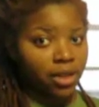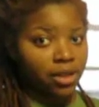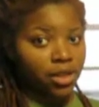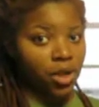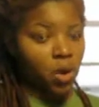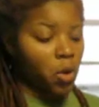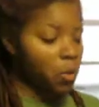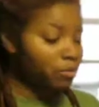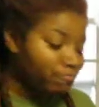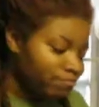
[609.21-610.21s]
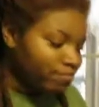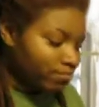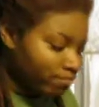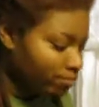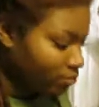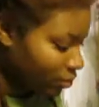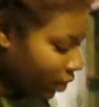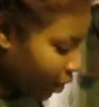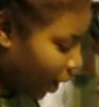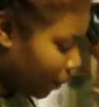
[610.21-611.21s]
So,
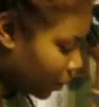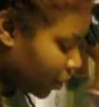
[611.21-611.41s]
yeah,